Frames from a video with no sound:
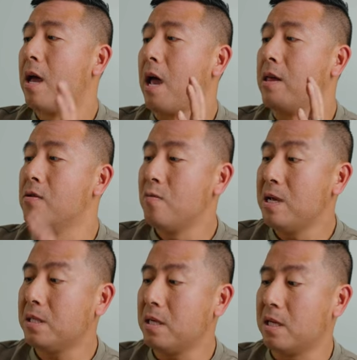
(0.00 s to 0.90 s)
And the
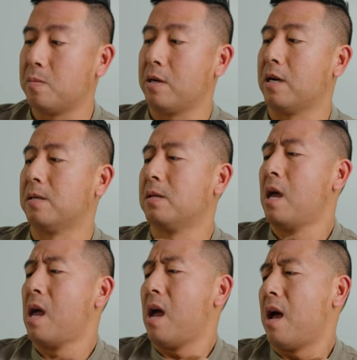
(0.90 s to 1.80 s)
reason is because,
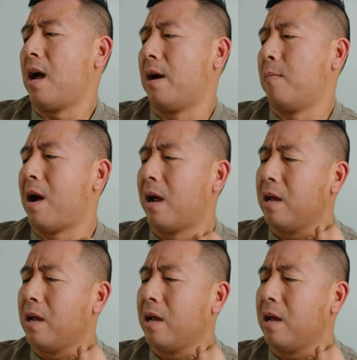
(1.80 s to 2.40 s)
I